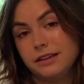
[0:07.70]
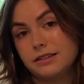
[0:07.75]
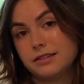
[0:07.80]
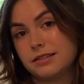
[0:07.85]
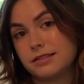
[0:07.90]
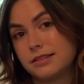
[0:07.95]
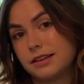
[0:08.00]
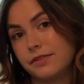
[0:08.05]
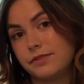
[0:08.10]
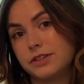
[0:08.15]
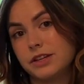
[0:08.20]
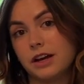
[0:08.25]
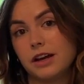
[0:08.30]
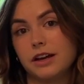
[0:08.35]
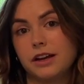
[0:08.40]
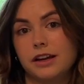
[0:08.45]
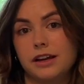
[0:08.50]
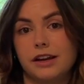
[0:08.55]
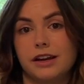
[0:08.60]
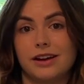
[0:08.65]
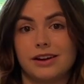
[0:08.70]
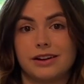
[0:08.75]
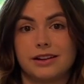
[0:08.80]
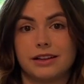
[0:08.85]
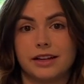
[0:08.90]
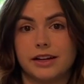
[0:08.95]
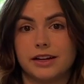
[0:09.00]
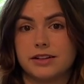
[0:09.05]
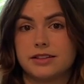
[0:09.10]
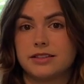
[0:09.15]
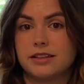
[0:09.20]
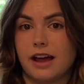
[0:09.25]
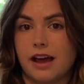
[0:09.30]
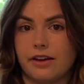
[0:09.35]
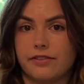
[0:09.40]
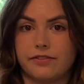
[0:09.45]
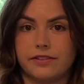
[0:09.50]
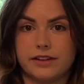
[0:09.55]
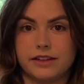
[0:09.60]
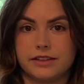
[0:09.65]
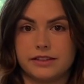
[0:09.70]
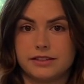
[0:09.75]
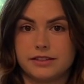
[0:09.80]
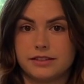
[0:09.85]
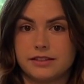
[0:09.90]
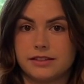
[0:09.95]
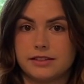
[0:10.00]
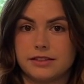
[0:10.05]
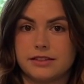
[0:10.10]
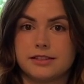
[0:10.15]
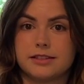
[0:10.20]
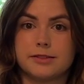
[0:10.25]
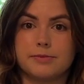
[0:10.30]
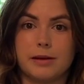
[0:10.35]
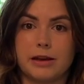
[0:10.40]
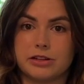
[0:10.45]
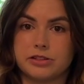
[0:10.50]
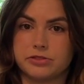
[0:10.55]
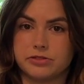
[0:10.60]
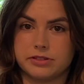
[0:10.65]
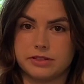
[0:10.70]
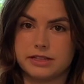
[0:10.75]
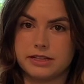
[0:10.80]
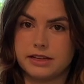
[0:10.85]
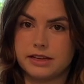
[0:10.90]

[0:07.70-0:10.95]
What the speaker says: since I've done a Claire Saffitz specialty.